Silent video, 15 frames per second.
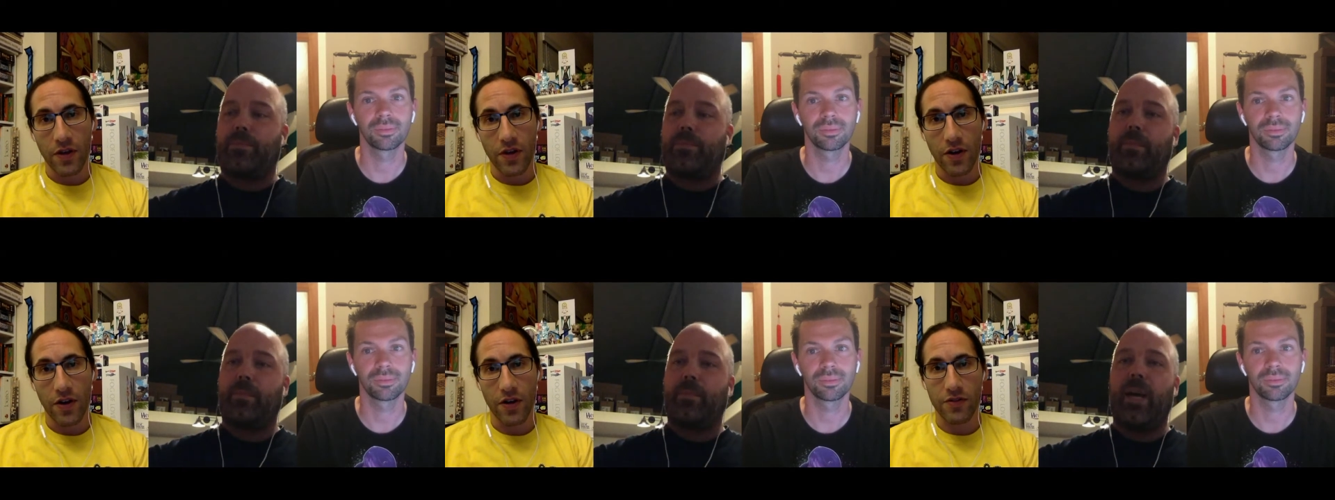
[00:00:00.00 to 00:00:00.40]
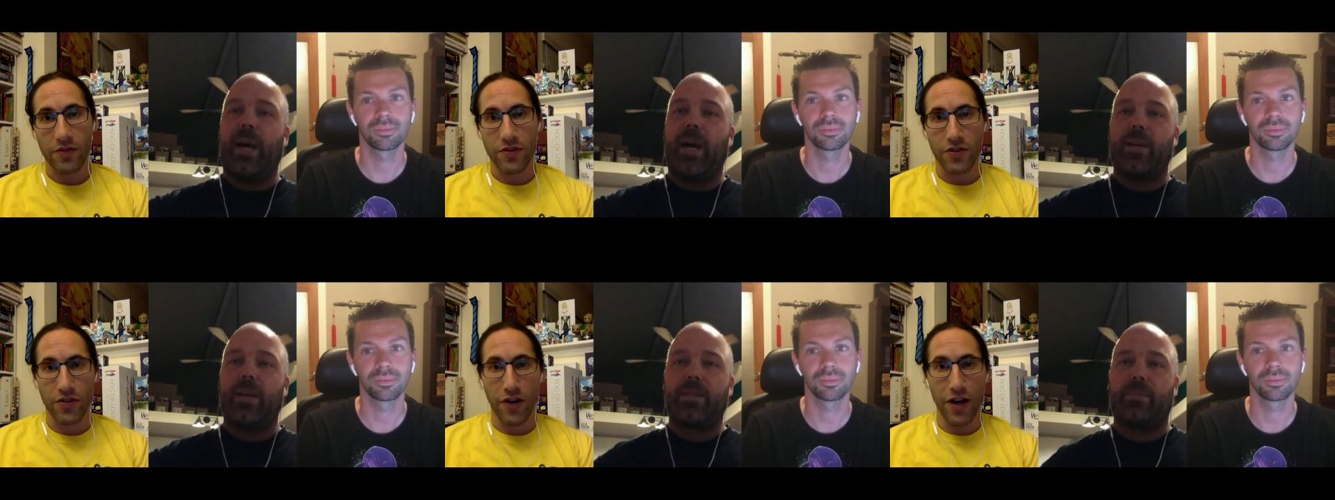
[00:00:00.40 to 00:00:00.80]
Speaker 1: Uh,
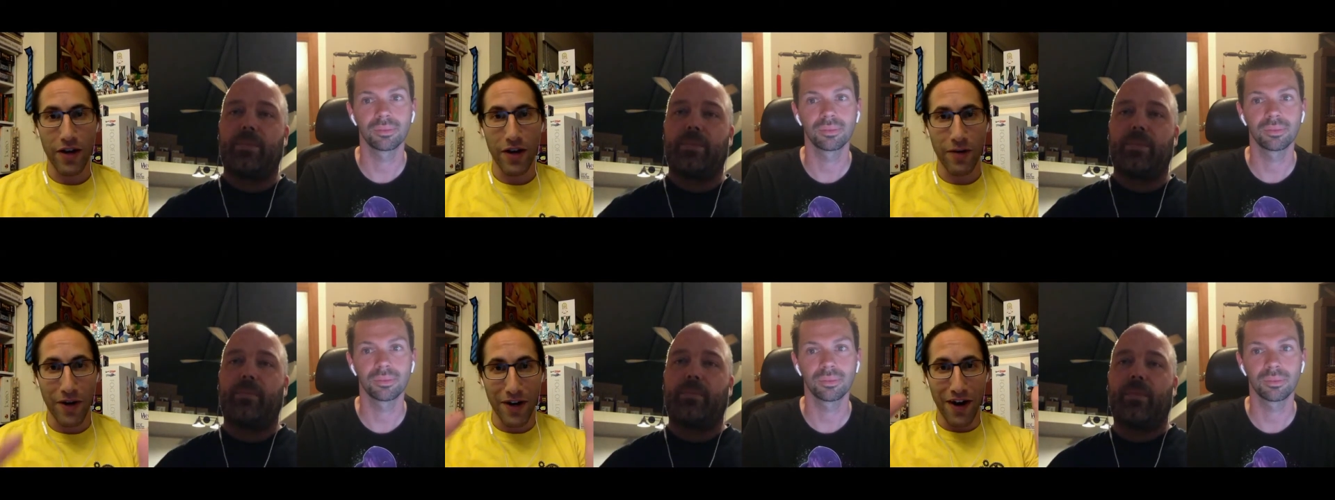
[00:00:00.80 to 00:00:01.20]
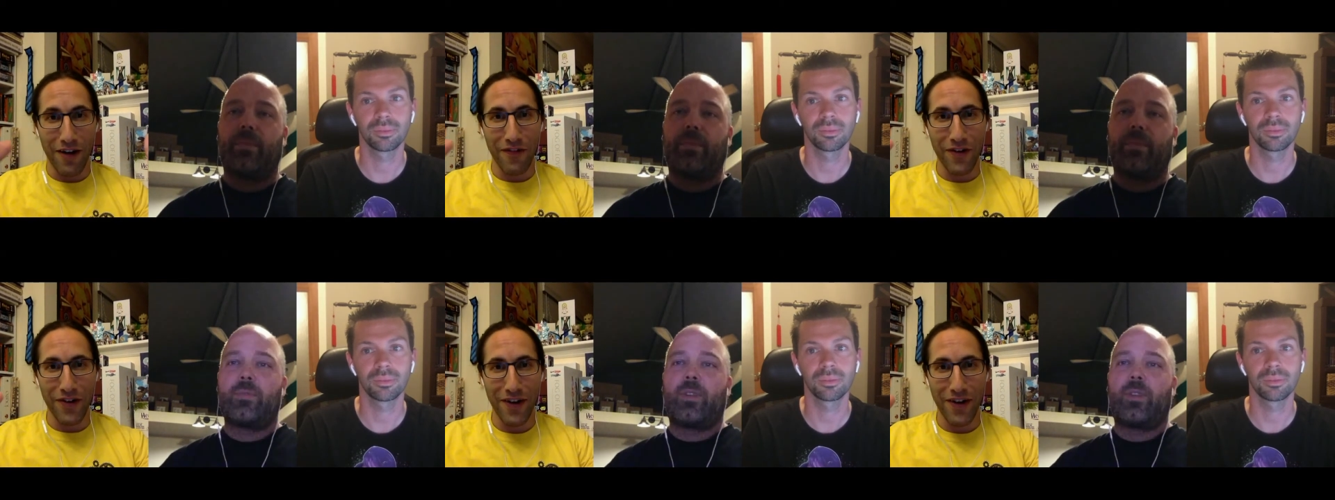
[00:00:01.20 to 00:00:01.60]
yes. Oh, it went off.
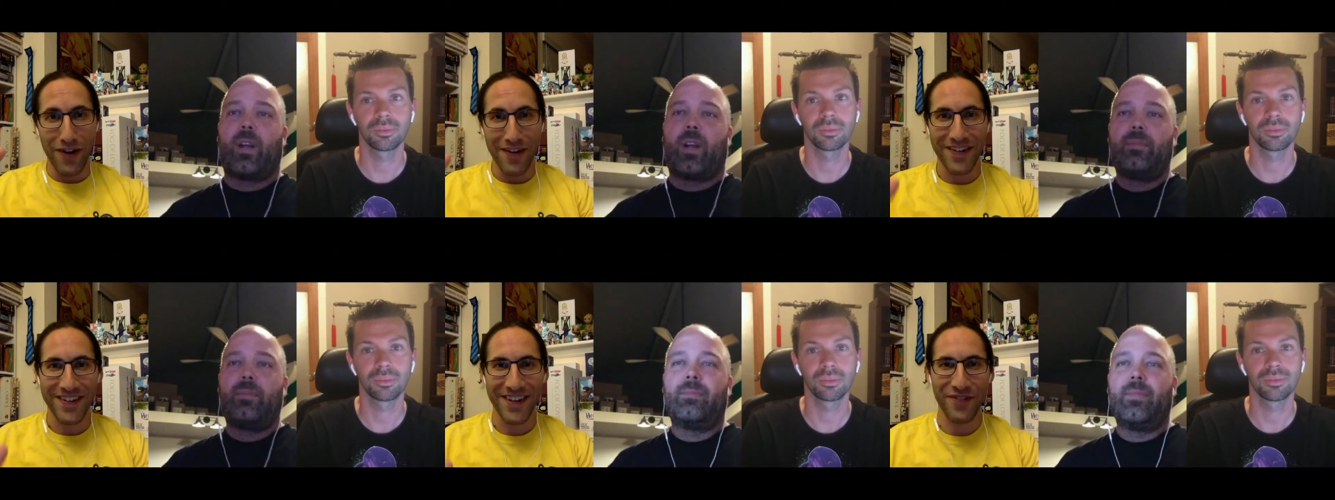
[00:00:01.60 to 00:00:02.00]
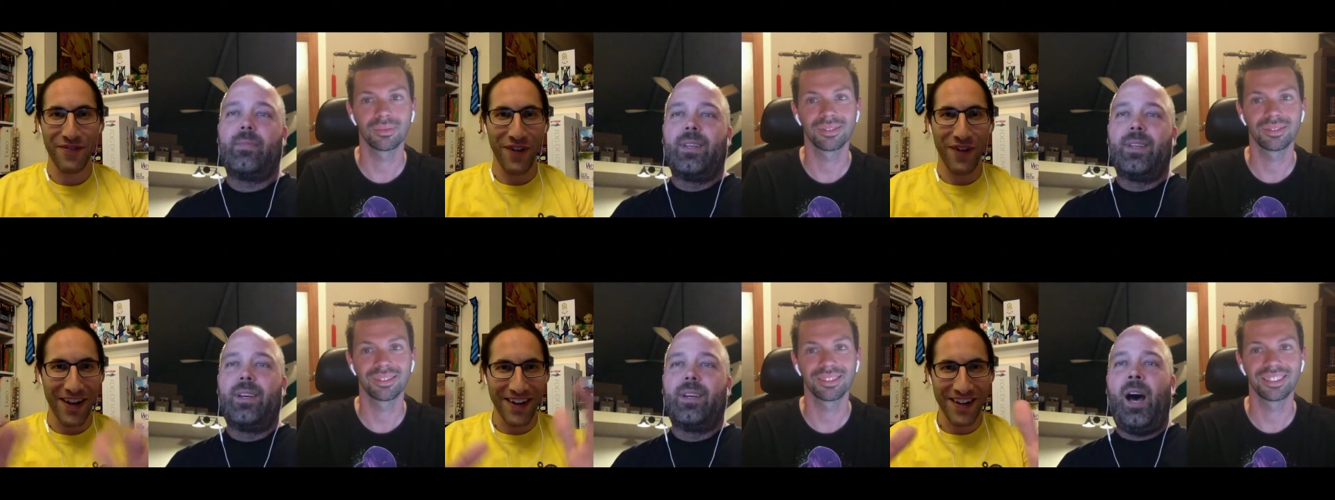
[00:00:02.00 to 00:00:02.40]
Oops, oh, sorry. No. It's
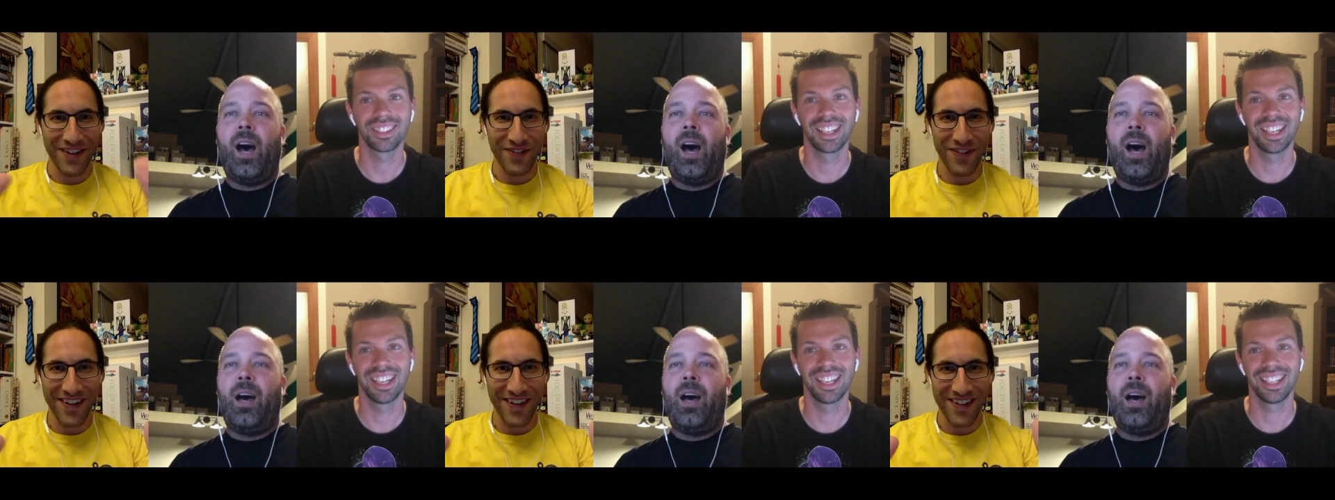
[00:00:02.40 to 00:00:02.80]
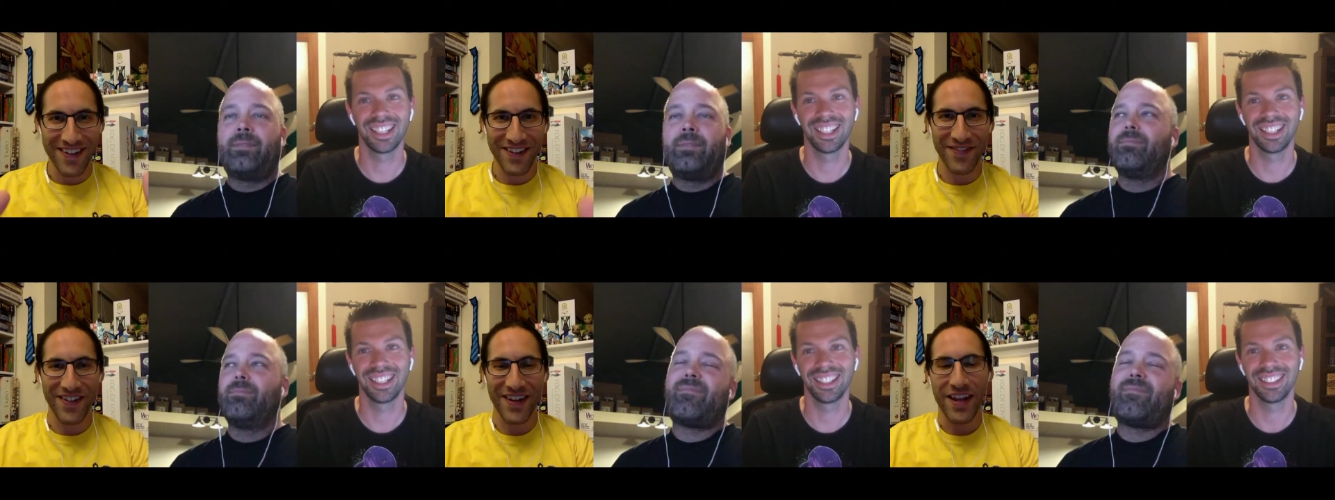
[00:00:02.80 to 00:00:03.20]
fine. Oh! It's fine.
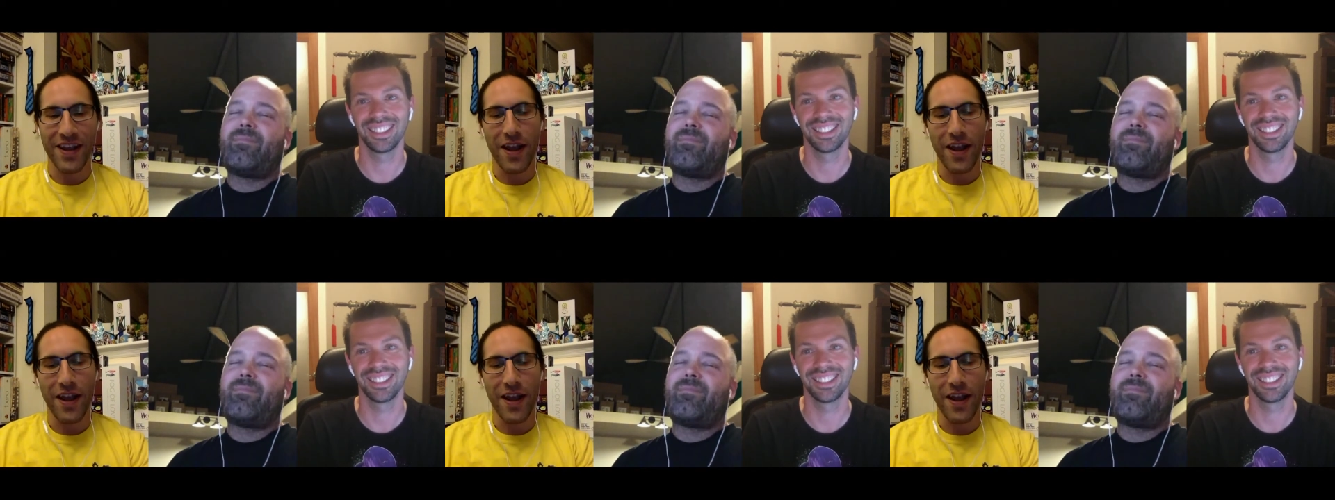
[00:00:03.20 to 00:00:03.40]
It's oh! fine.